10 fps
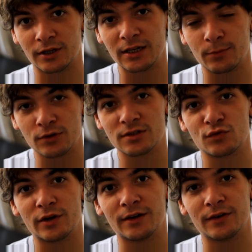keyboards
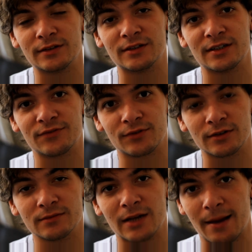triggering the
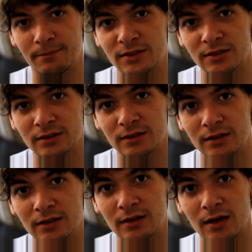different lamps.
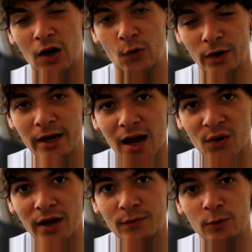We,
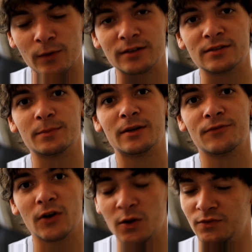however, went a bit
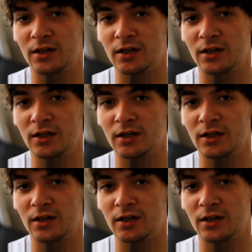further,